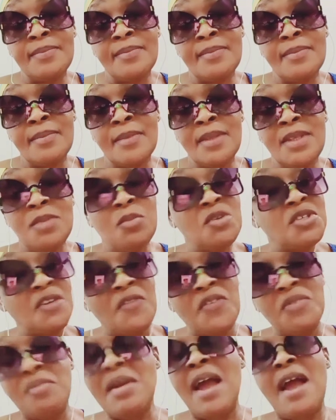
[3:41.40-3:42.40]
Ti mo so
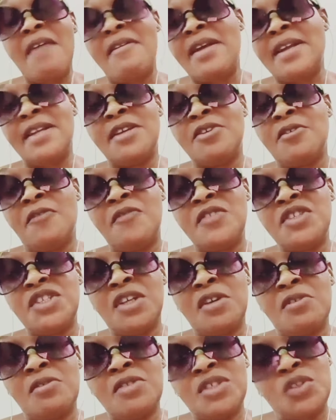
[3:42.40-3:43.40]
fun pe high ranking
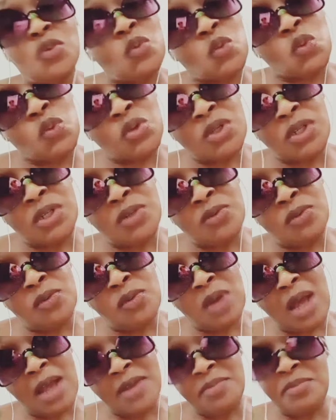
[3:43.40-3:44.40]
official kan ti ku ninu
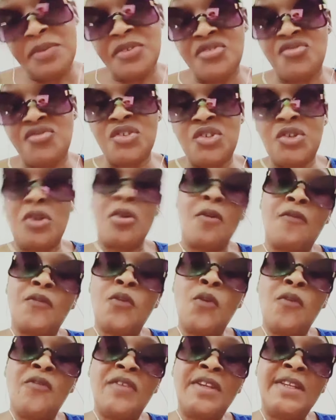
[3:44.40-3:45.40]
administration of
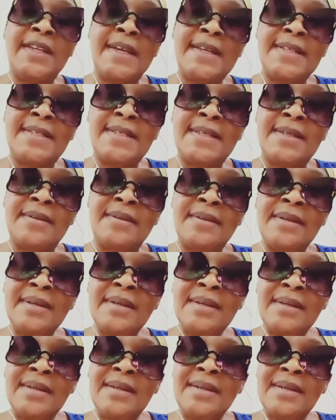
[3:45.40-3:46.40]
COVID-19.
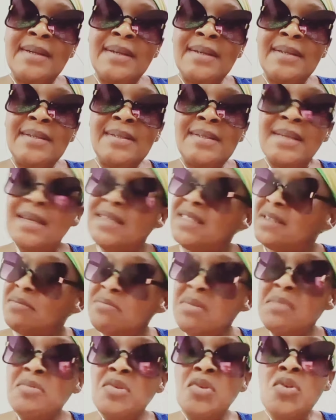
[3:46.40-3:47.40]
Te se
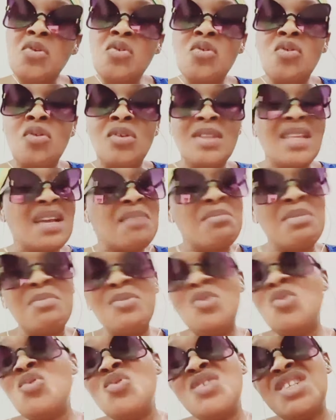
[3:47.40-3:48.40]
pe mi loruko te pe mi
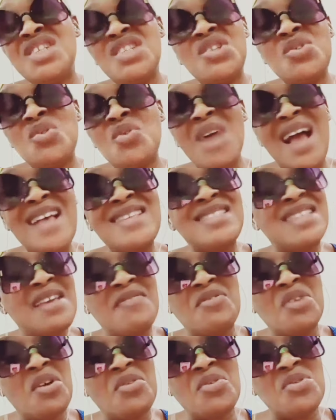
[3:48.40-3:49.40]
loru shisho. I
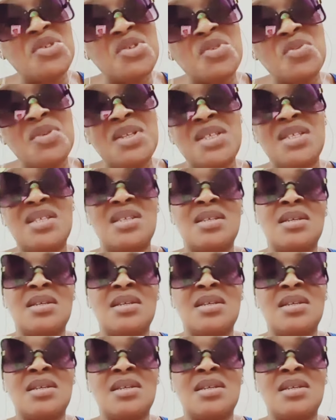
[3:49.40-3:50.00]
saved all those tweets.